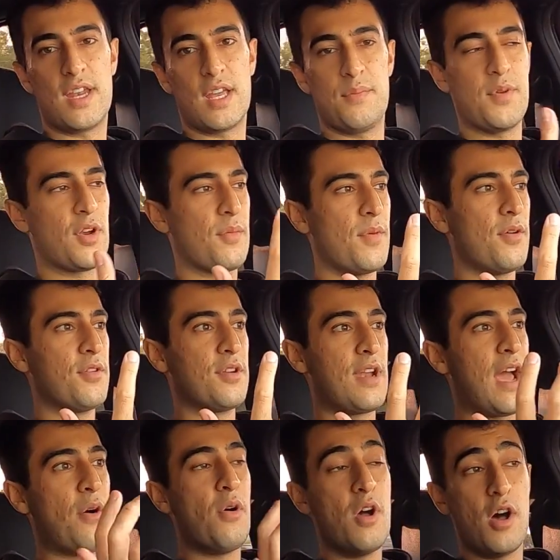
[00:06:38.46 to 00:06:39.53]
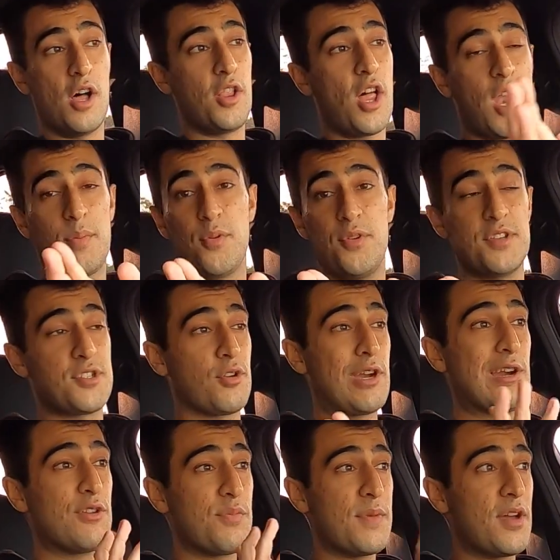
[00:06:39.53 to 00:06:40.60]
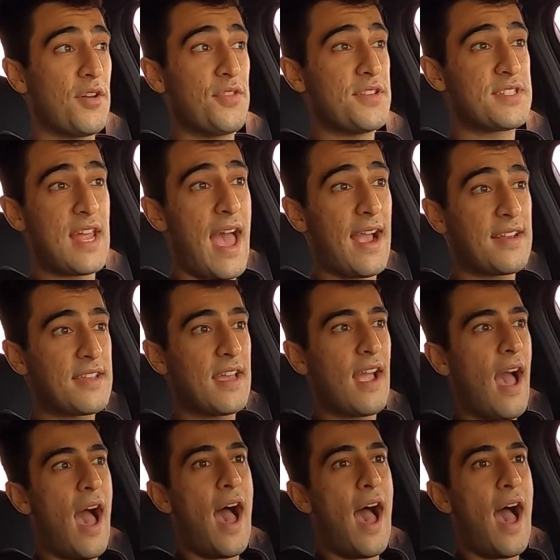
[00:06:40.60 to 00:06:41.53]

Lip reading: getting a bigger motor. Now, a lot of people disagree with me on this tactic.